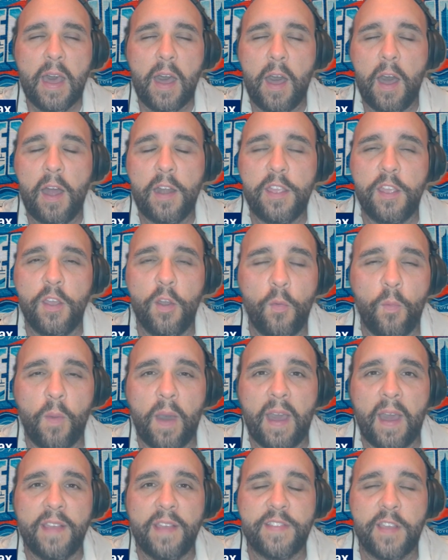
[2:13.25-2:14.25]

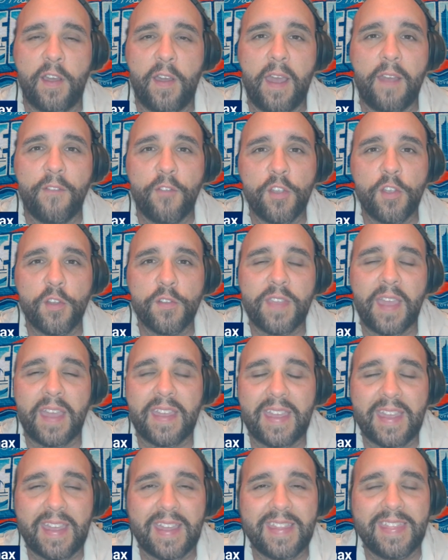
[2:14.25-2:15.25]
audio-wise, however you're
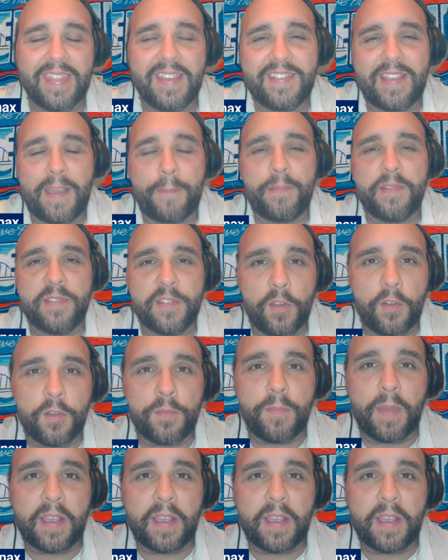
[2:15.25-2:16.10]
taking in this episode,